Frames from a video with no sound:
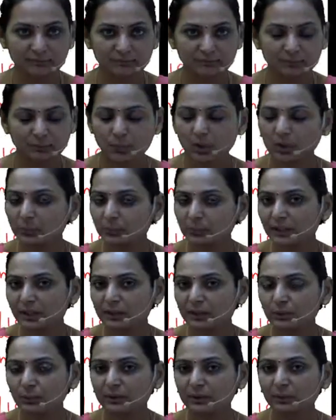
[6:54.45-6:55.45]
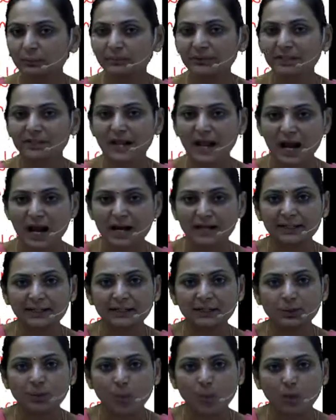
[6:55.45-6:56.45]
what we are doing, we are adding
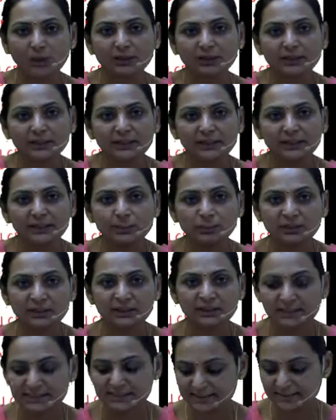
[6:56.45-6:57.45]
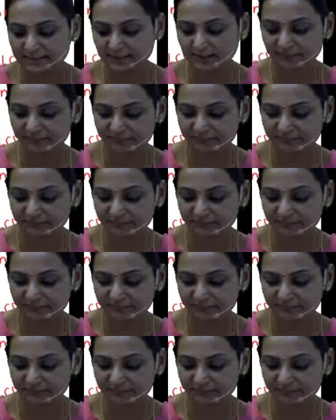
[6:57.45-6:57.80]
quantity to the ECF.